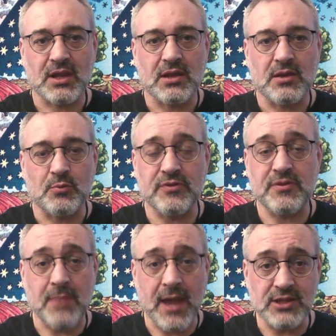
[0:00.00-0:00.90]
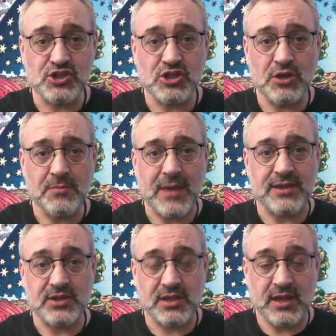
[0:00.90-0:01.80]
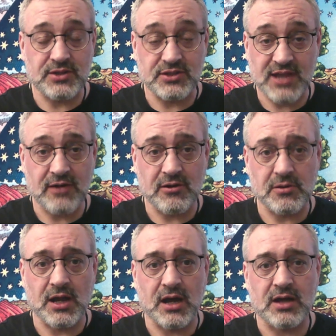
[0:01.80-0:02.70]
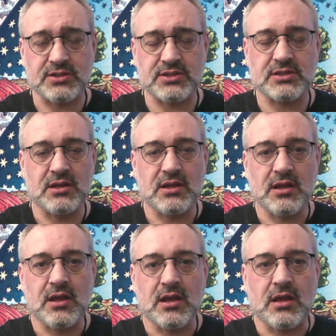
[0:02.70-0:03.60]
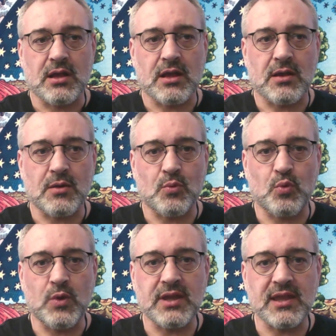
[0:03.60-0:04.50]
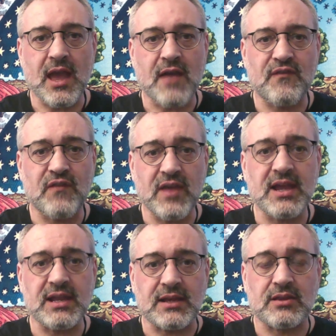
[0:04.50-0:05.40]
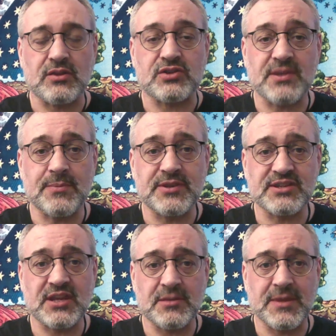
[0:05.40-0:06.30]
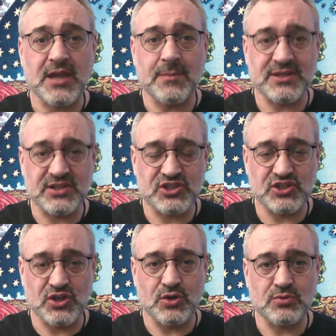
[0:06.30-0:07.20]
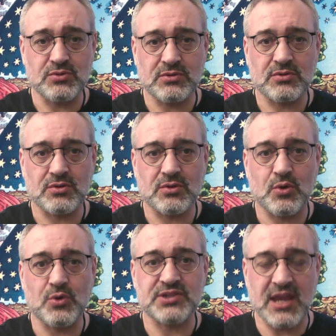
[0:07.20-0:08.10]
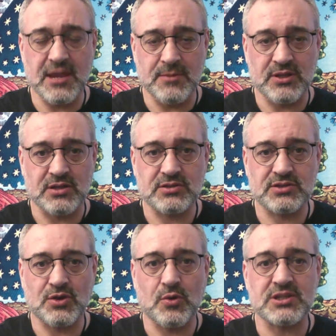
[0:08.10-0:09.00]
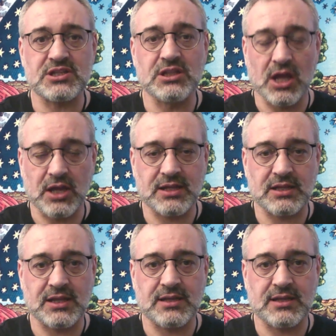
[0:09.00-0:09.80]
With the pendulum and the tarot cards, we can get a feeling that something's going to be coming soon, or it's imminent, or it's likely,